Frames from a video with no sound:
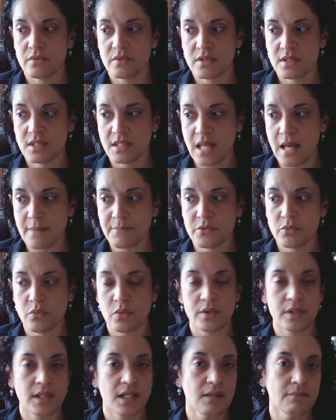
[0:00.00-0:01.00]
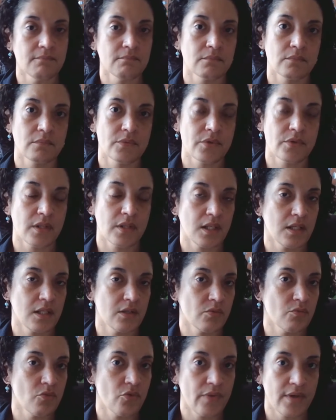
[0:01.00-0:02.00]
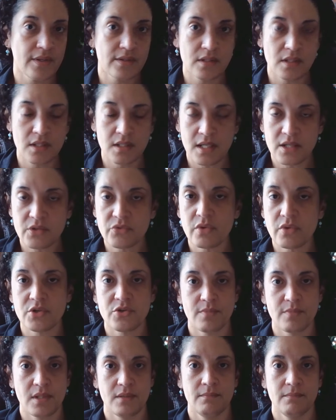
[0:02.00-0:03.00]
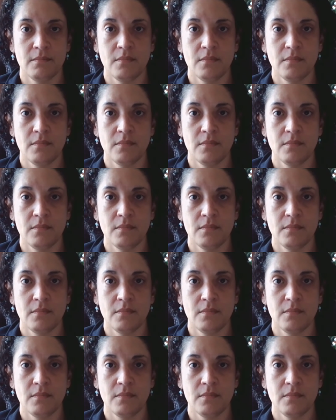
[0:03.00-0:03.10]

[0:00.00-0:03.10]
stops working, so they need to move on to the next regimen.